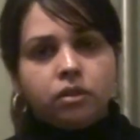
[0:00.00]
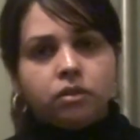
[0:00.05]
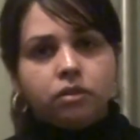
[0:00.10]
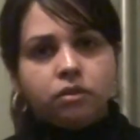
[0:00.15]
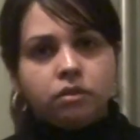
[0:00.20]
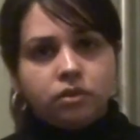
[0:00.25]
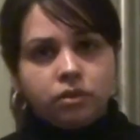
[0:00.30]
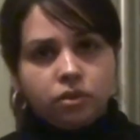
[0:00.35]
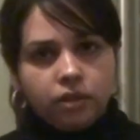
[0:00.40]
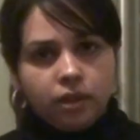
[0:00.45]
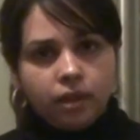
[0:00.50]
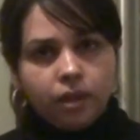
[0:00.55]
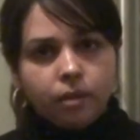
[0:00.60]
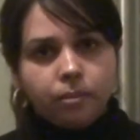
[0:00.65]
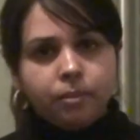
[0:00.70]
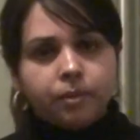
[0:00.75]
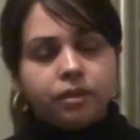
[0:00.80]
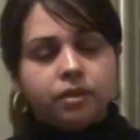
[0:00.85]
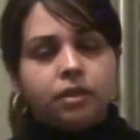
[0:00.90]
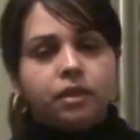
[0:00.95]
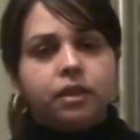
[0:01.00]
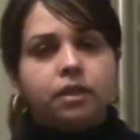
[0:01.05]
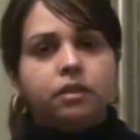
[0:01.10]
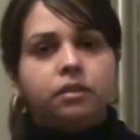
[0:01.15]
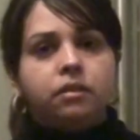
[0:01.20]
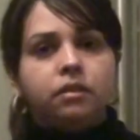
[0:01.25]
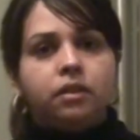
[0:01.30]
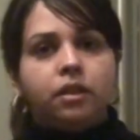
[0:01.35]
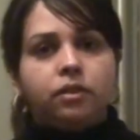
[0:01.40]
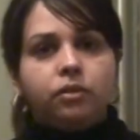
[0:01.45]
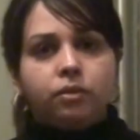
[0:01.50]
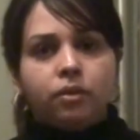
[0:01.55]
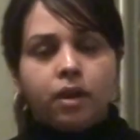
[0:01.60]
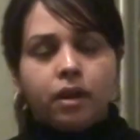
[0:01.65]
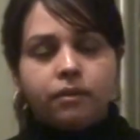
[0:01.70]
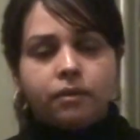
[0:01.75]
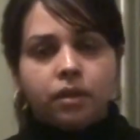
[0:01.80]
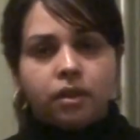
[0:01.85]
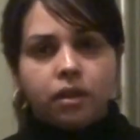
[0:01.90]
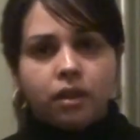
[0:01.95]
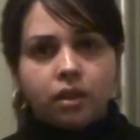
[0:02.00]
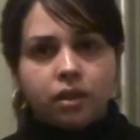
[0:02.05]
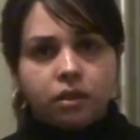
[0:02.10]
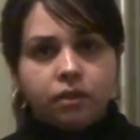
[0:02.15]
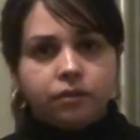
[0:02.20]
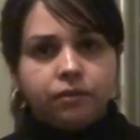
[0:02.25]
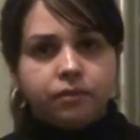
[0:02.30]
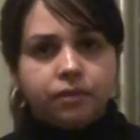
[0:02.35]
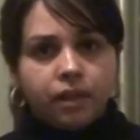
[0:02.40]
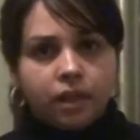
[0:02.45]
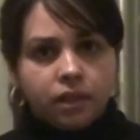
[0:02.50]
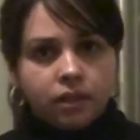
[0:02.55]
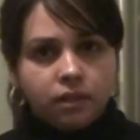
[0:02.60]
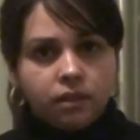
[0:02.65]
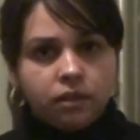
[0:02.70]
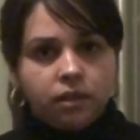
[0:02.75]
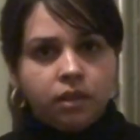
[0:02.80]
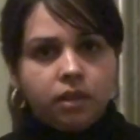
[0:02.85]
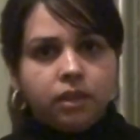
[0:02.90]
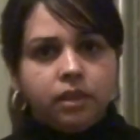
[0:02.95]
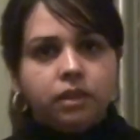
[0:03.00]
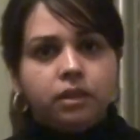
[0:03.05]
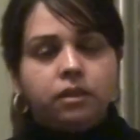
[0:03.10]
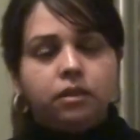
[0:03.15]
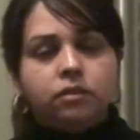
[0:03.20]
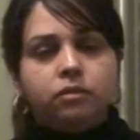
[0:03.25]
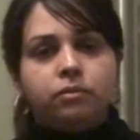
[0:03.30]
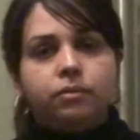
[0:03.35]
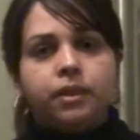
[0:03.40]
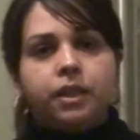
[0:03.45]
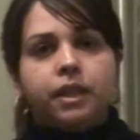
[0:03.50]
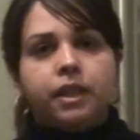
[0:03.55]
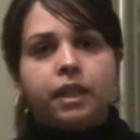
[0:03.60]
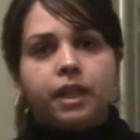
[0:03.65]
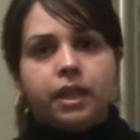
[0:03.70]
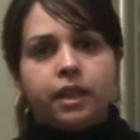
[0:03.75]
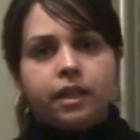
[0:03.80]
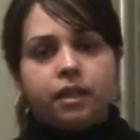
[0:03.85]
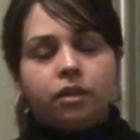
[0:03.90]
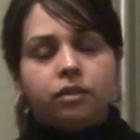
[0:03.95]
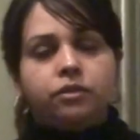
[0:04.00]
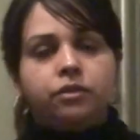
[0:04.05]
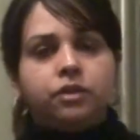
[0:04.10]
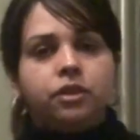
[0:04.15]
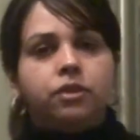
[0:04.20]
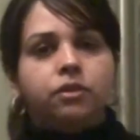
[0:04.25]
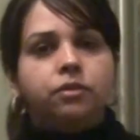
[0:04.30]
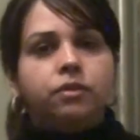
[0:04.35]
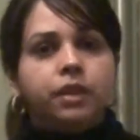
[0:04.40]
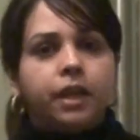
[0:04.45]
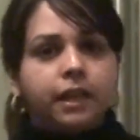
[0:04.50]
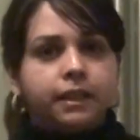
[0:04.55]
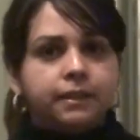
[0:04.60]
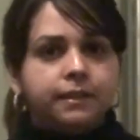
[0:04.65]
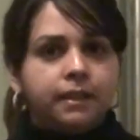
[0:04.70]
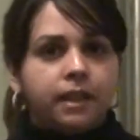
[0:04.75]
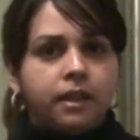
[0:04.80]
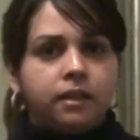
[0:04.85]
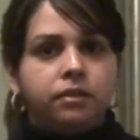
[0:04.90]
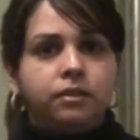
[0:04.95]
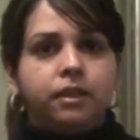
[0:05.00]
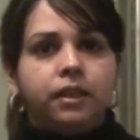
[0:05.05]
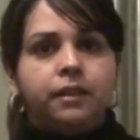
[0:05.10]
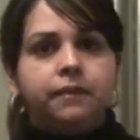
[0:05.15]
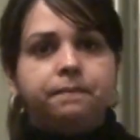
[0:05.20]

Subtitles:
good job on this, that you have a lot of fun this week, and I'll see you next Saturday.